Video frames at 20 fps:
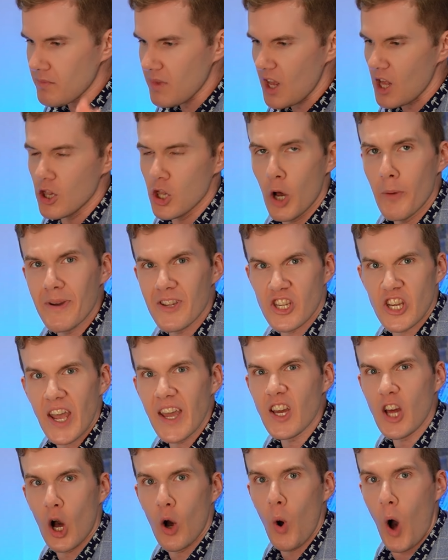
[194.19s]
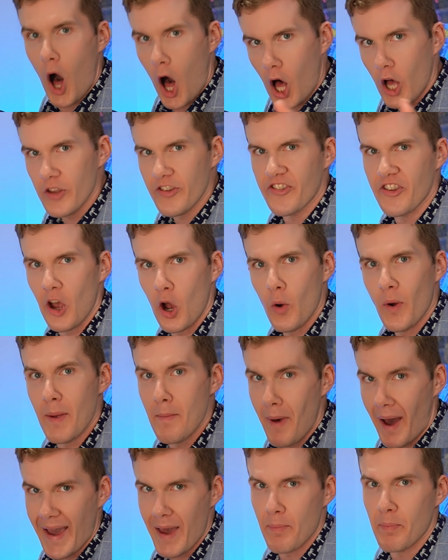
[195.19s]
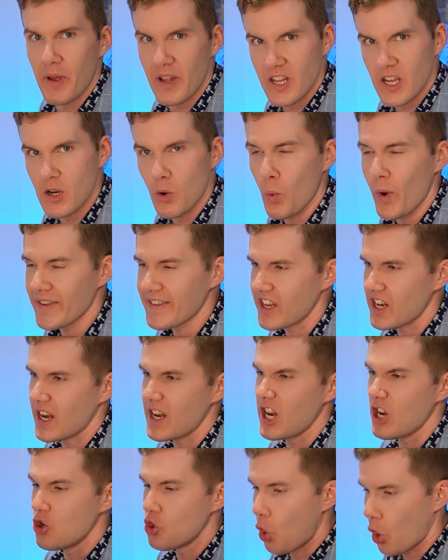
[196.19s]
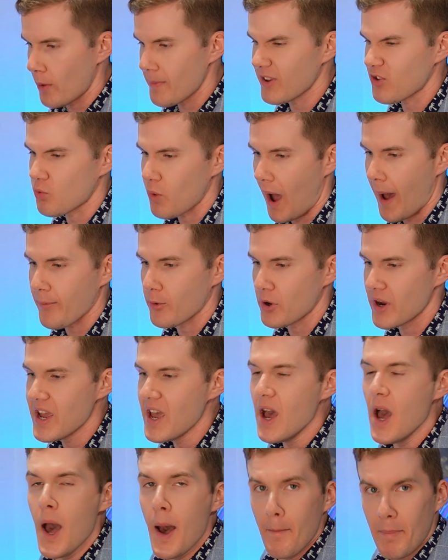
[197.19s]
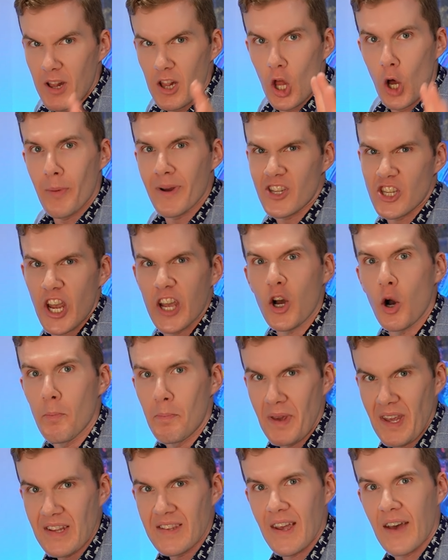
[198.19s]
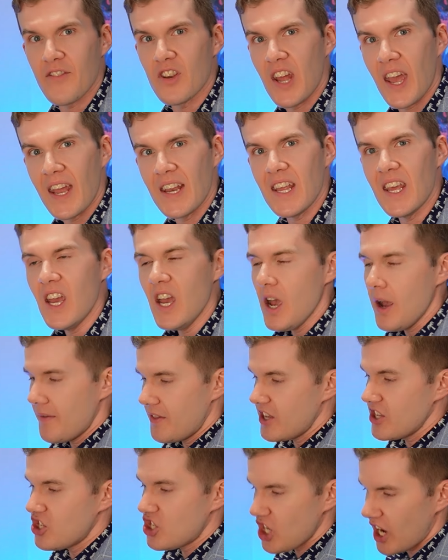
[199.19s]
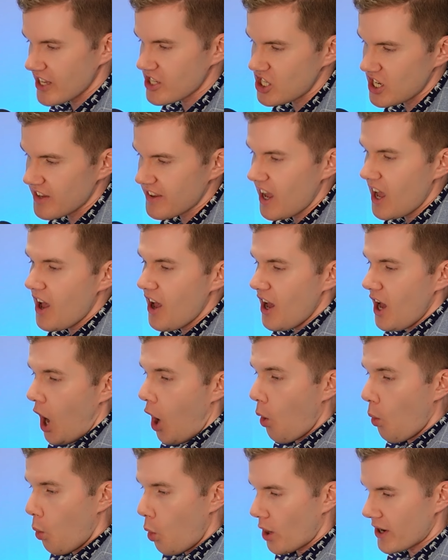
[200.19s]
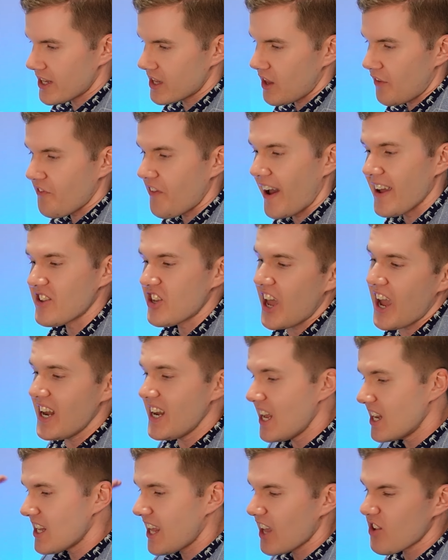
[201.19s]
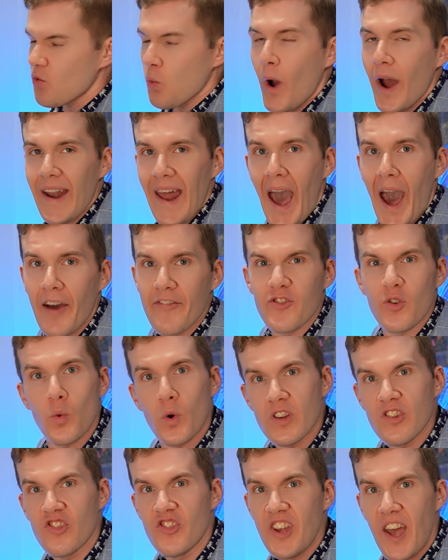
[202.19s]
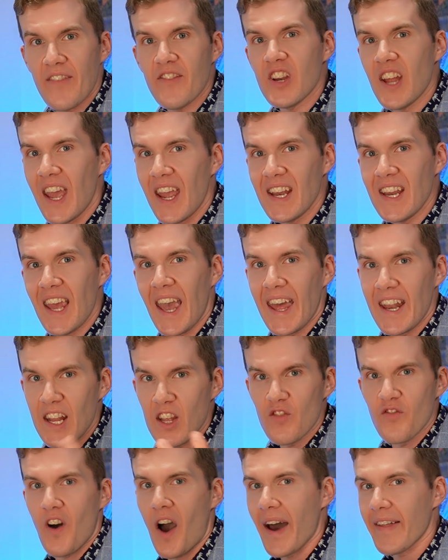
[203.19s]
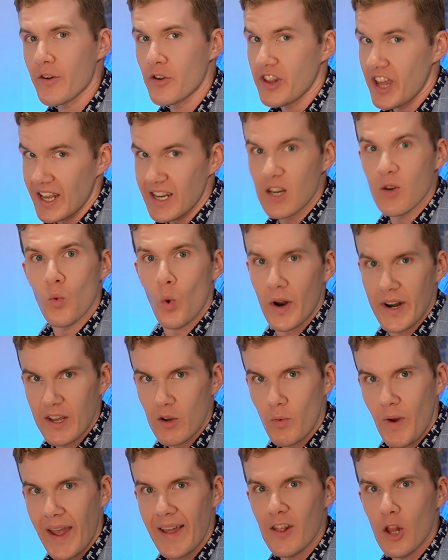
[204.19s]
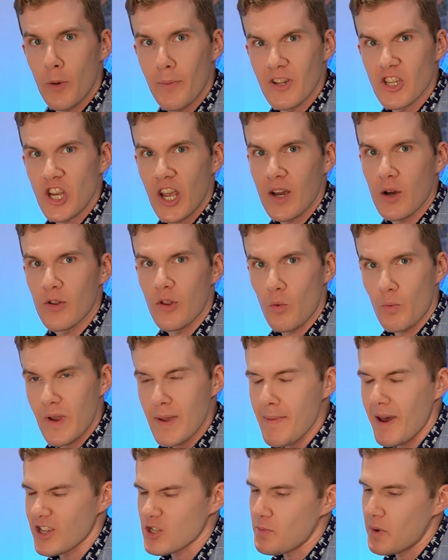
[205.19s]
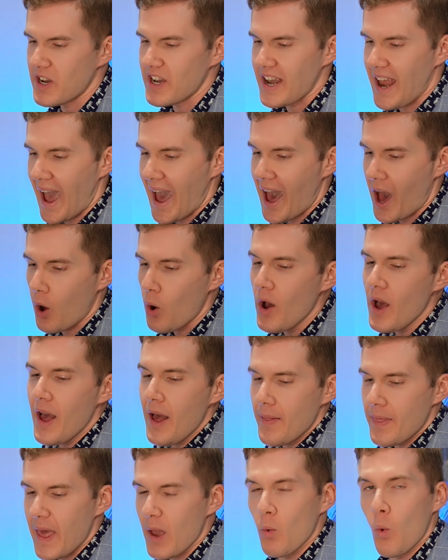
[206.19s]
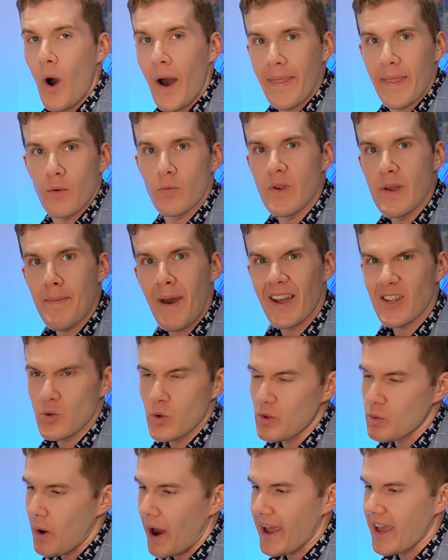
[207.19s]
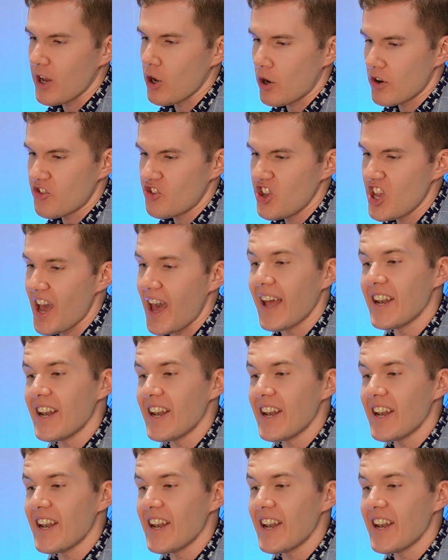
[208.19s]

Lomachenko also, in my opinion, it wasn't an enormous robbery, but Lomachenko beat Devin Haney. The judges awarded the fight to Haney, and guess what? Afterwards, Devin Haney and his father, they didn't want to grant Lomachenko the rematch, but now they want the rematch with Ryan Garcia.